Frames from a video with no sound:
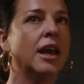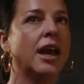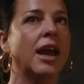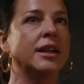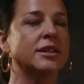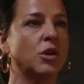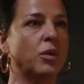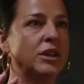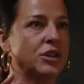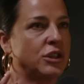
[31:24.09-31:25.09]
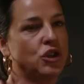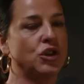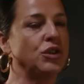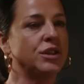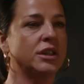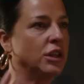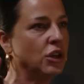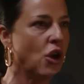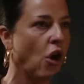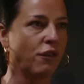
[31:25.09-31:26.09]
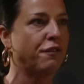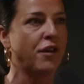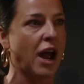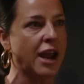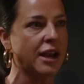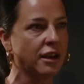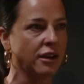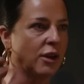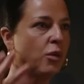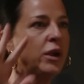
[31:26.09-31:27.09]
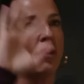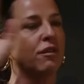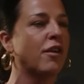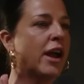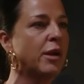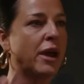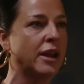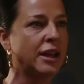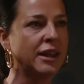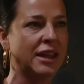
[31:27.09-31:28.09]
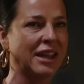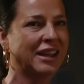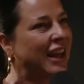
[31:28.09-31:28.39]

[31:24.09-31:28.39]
And so we just choose to not fight. Like we don't fight about anything.